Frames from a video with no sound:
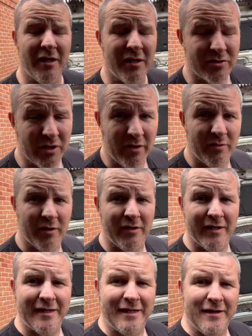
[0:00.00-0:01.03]
So
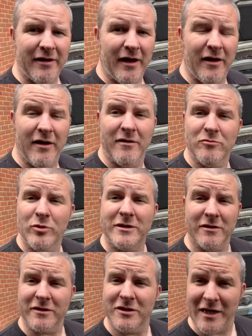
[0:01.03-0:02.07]
we
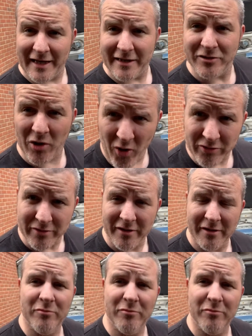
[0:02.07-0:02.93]
took the challenge on.